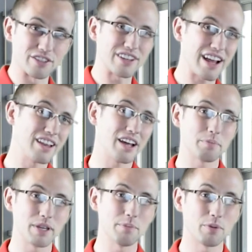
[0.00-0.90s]
There's not a lot
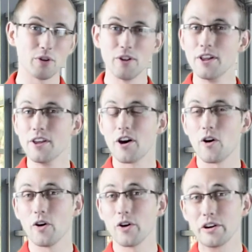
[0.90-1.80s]
of people,
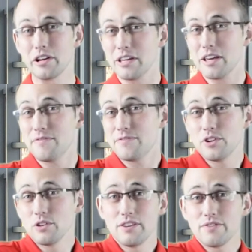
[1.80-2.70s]
or if
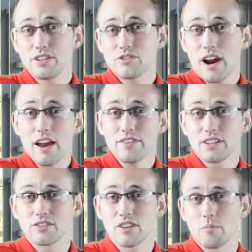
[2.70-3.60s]
you're even
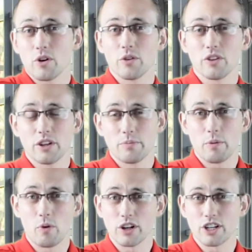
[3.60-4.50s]
driving somewhere a little
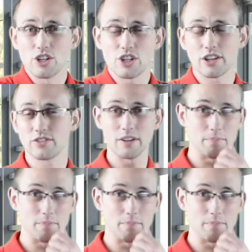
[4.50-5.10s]
bit more congested,